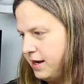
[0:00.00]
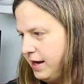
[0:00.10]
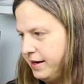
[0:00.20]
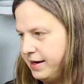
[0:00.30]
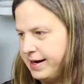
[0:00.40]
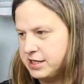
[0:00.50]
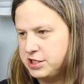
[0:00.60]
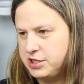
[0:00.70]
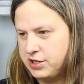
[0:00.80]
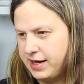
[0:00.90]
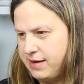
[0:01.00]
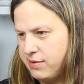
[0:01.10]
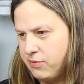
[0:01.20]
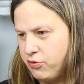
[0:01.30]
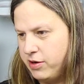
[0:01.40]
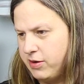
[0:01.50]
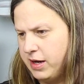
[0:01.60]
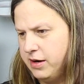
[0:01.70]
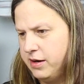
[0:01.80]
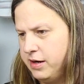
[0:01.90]
and it actually came out pretty
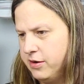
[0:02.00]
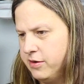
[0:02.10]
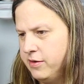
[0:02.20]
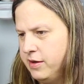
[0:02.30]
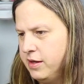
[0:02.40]
good here.